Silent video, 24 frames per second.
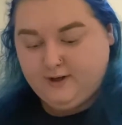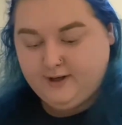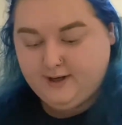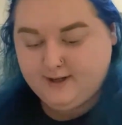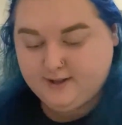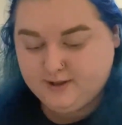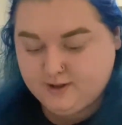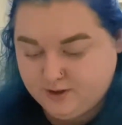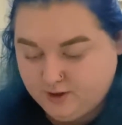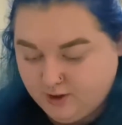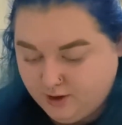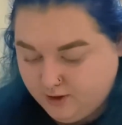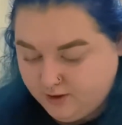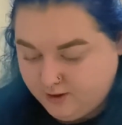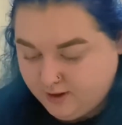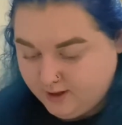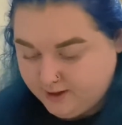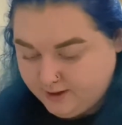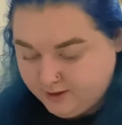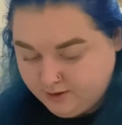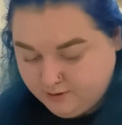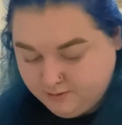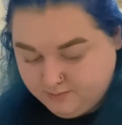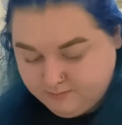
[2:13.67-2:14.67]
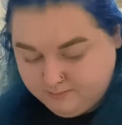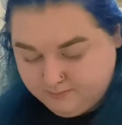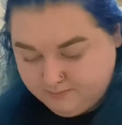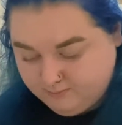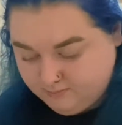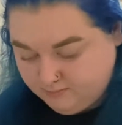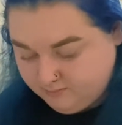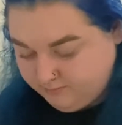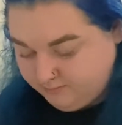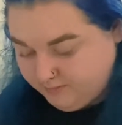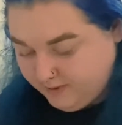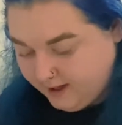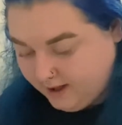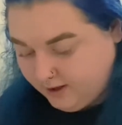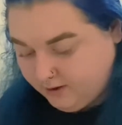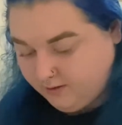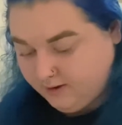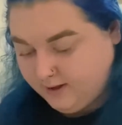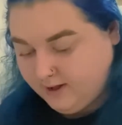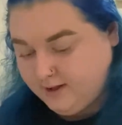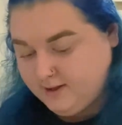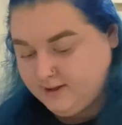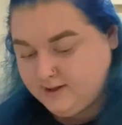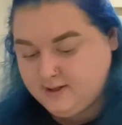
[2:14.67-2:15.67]
So a little
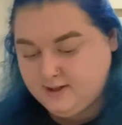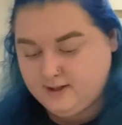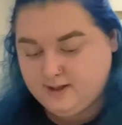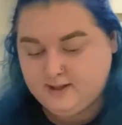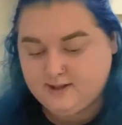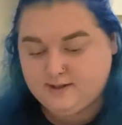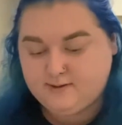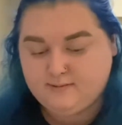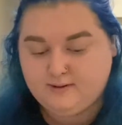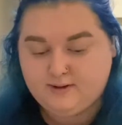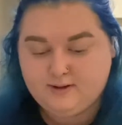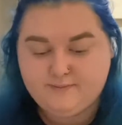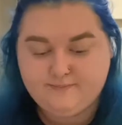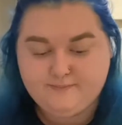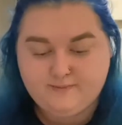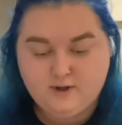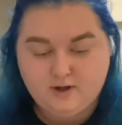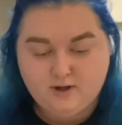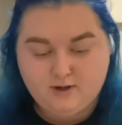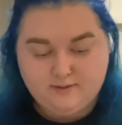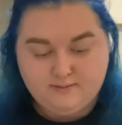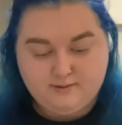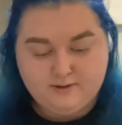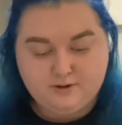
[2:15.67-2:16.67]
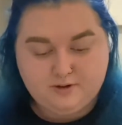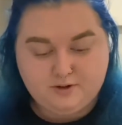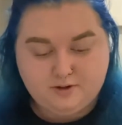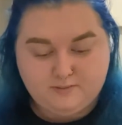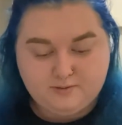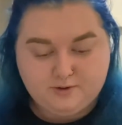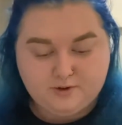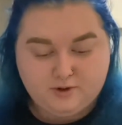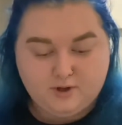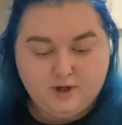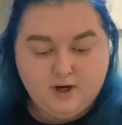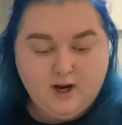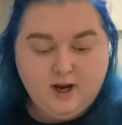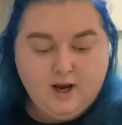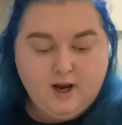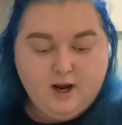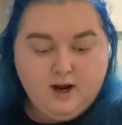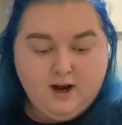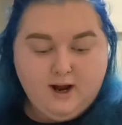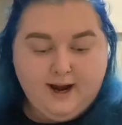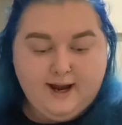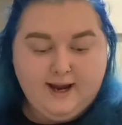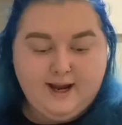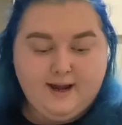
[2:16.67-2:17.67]
background to this one. Oh, no, drop.
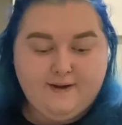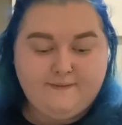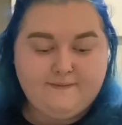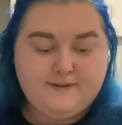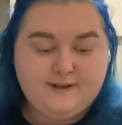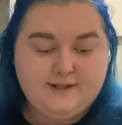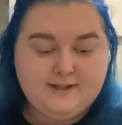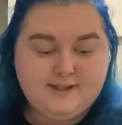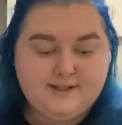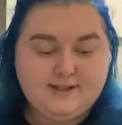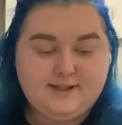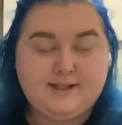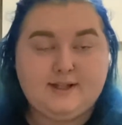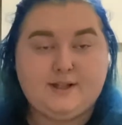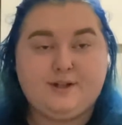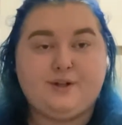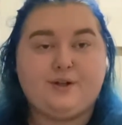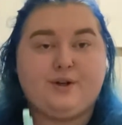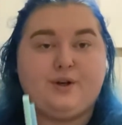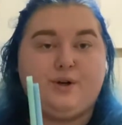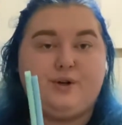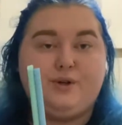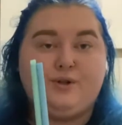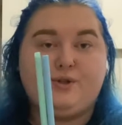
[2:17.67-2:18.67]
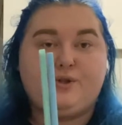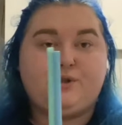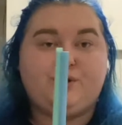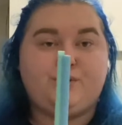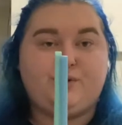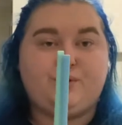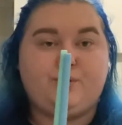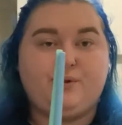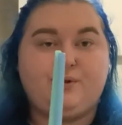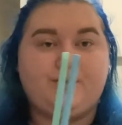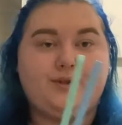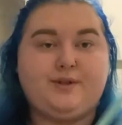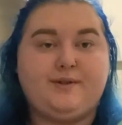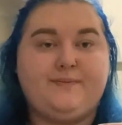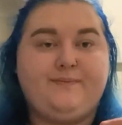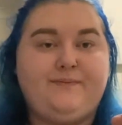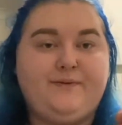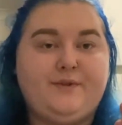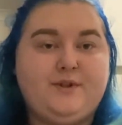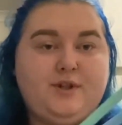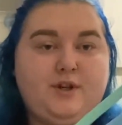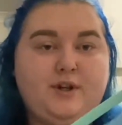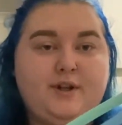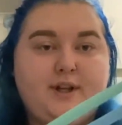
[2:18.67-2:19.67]
I have these silicone straws.
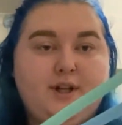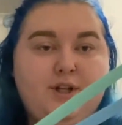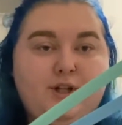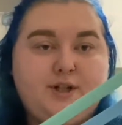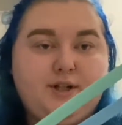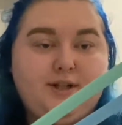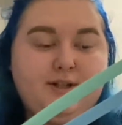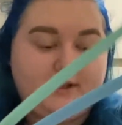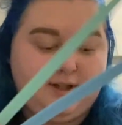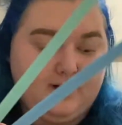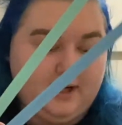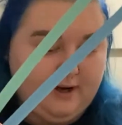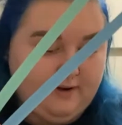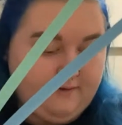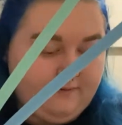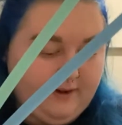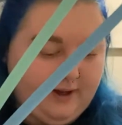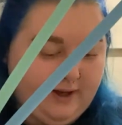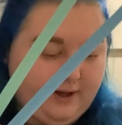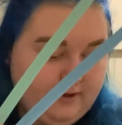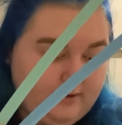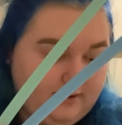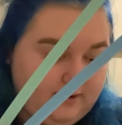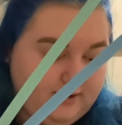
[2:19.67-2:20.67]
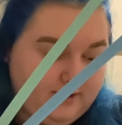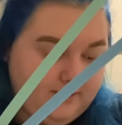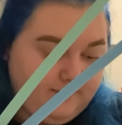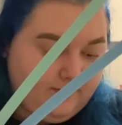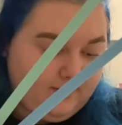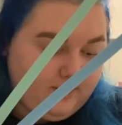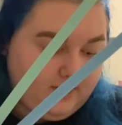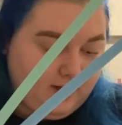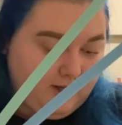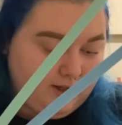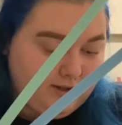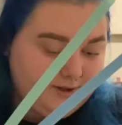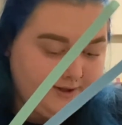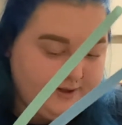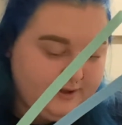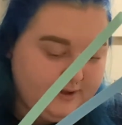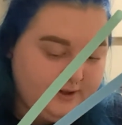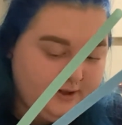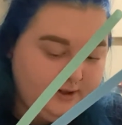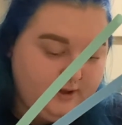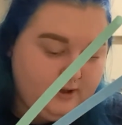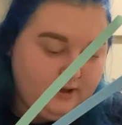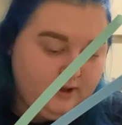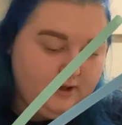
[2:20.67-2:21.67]
So they're just, I have like different colors
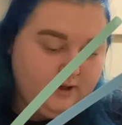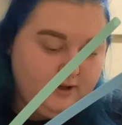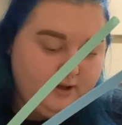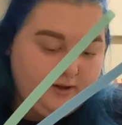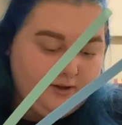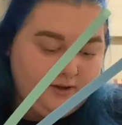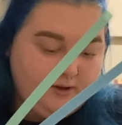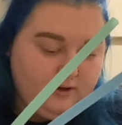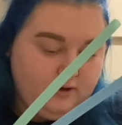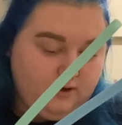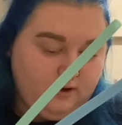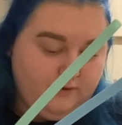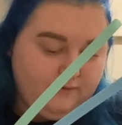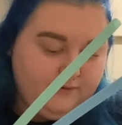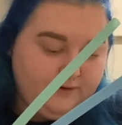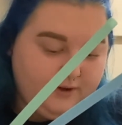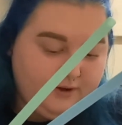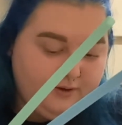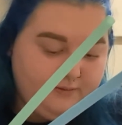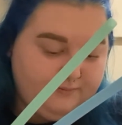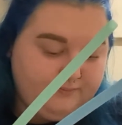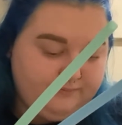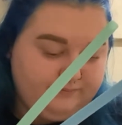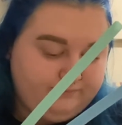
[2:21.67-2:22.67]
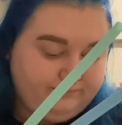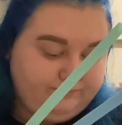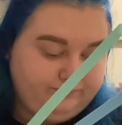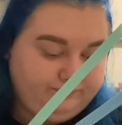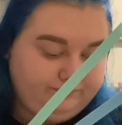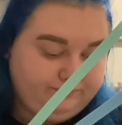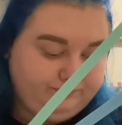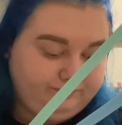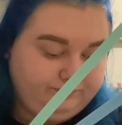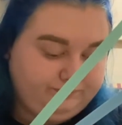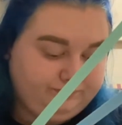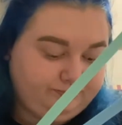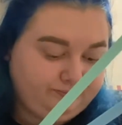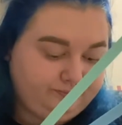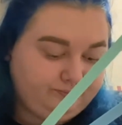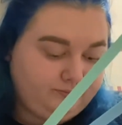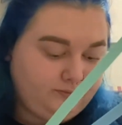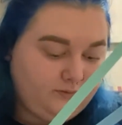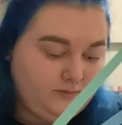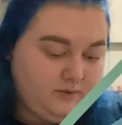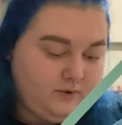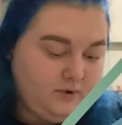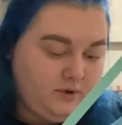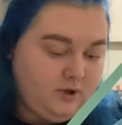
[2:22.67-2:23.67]
of them. So
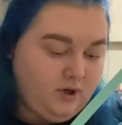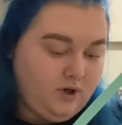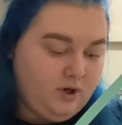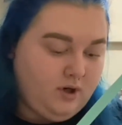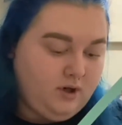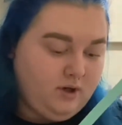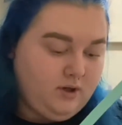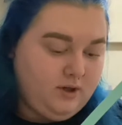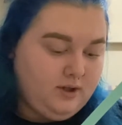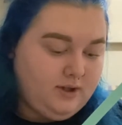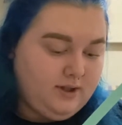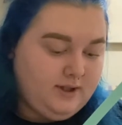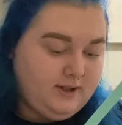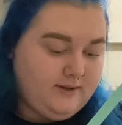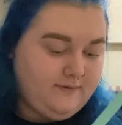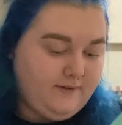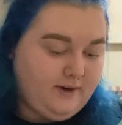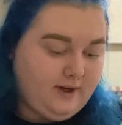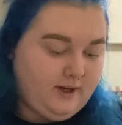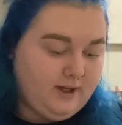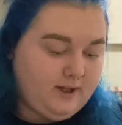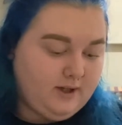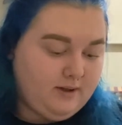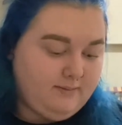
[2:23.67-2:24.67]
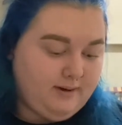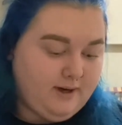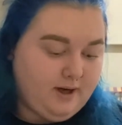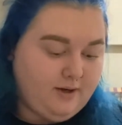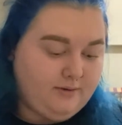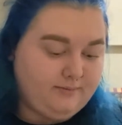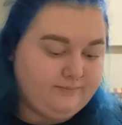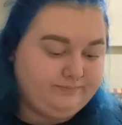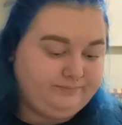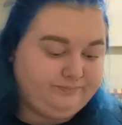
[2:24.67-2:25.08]
if I can get them out.